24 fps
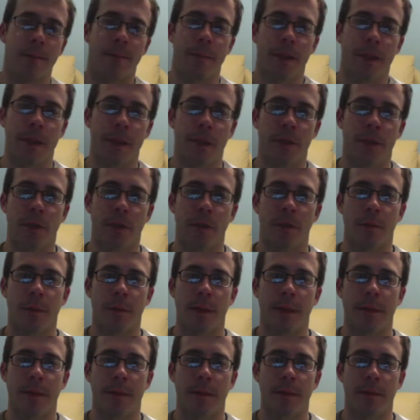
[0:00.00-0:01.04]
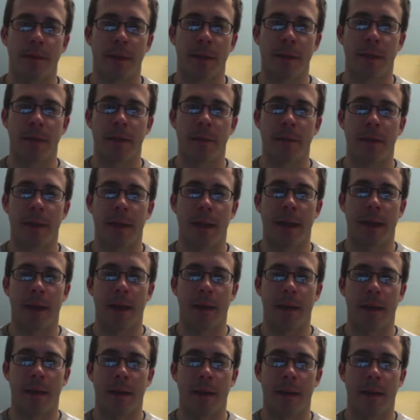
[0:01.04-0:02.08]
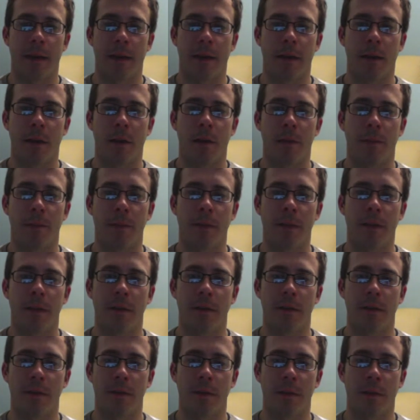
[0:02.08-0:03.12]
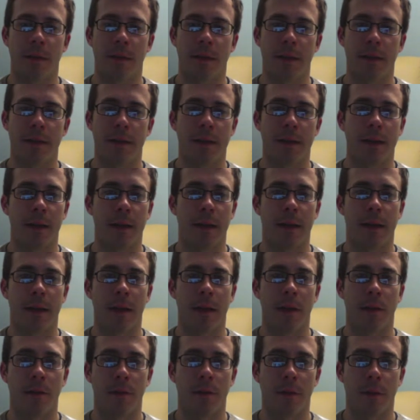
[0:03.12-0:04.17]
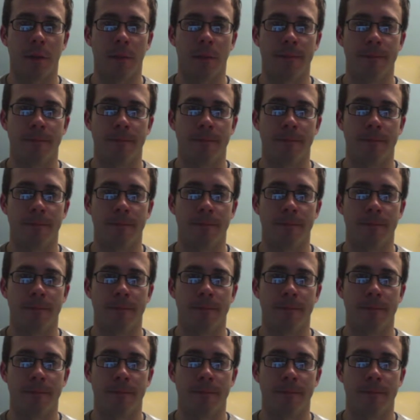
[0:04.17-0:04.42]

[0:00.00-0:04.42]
Make sure and rate some beers, and hope this was helpful.